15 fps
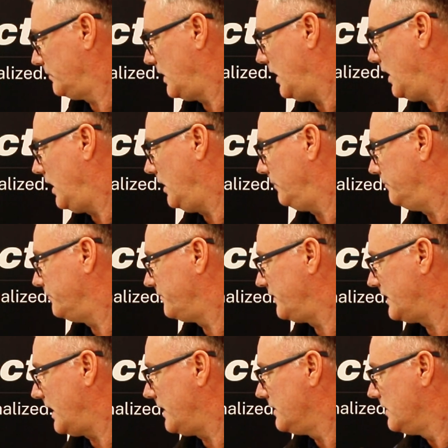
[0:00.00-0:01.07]
for
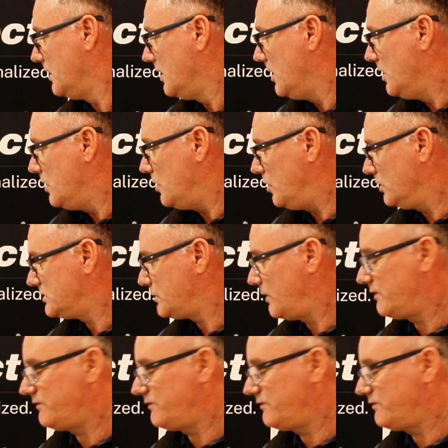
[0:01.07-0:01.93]
that. Auto